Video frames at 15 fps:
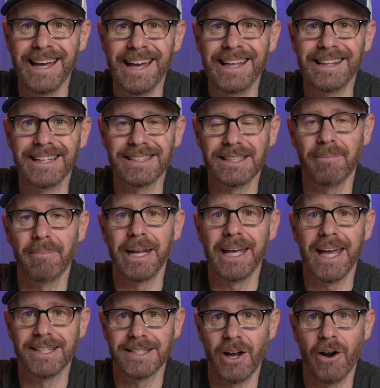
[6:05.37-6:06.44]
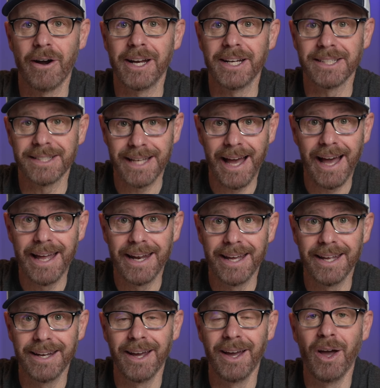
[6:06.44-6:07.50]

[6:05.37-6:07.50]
that somebody has already decided